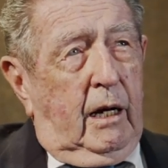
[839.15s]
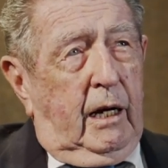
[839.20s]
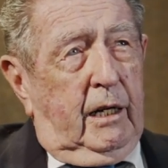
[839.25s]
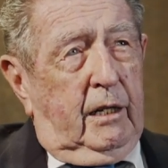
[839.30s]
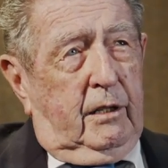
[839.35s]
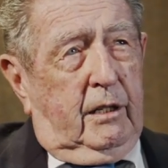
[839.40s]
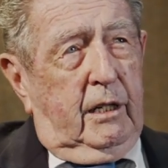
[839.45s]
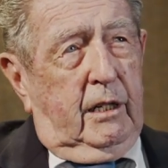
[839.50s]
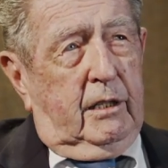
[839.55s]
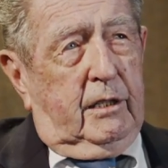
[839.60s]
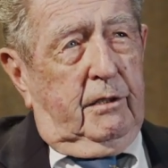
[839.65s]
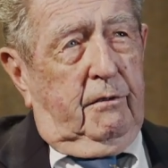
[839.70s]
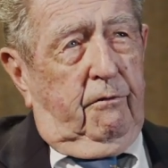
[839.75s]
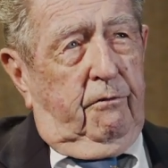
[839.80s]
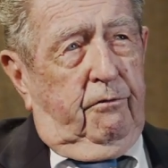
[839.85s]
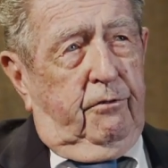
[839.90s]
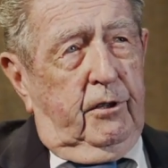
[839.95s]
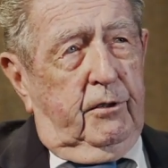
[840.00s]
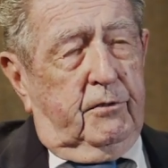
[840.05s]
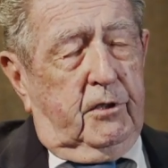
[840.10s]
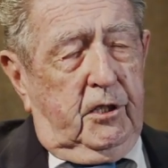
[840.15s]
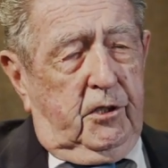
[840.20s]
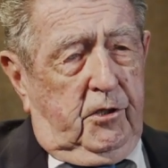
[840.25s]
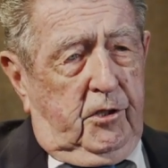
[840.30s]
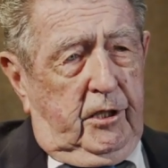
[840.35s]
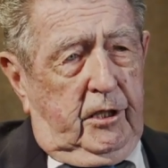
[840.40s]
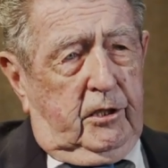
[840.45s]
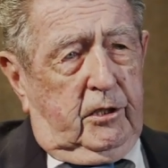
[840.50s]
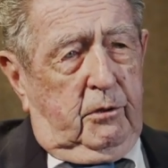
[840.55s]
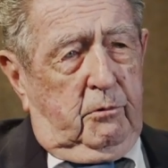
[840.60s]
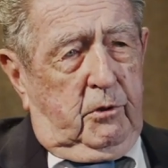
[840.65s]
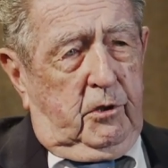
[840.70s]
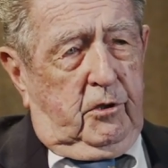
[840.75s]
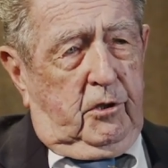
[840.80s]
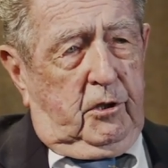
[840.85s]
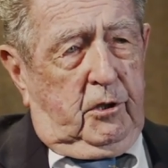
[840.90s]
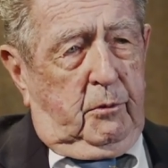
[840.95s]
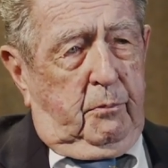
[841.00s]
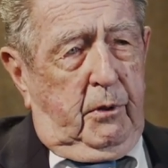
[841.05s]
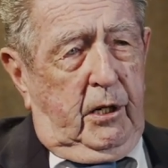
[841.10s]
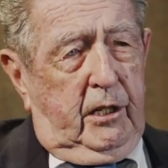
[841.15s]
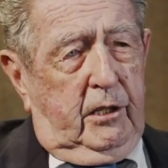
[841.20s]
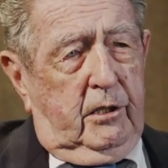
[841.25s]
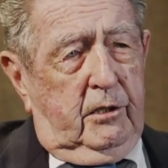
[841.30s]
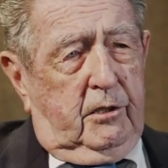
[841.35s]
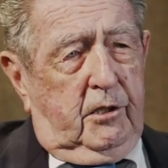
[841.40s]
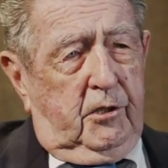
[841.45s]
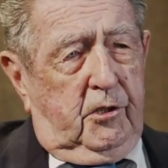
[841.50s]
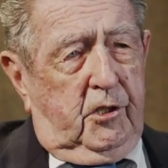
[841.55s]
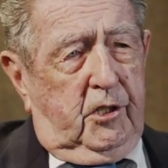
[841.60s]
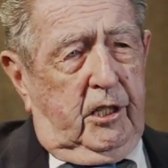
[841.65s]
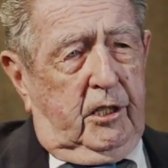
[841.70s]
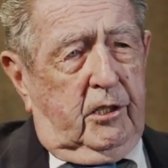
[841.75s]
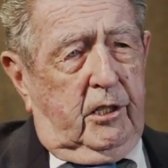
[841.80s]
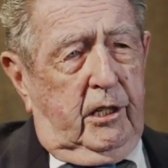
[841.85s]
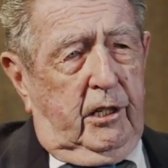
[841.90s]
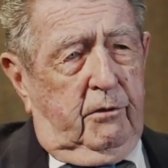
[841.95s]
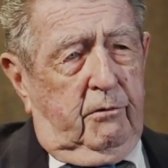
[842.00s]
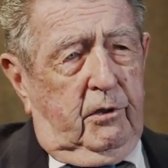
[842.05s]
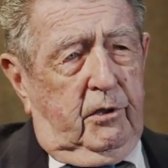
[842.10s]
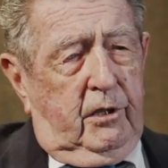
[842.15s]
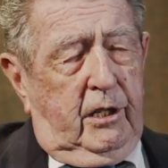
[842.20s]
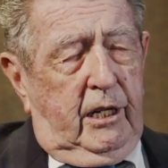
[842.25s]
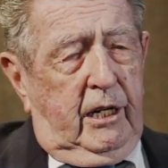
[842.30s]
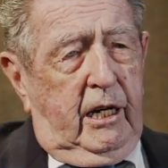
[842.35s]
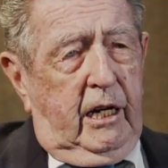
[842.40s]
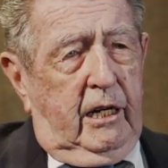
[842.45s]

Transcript: I think in '56 it was expanded to 600. They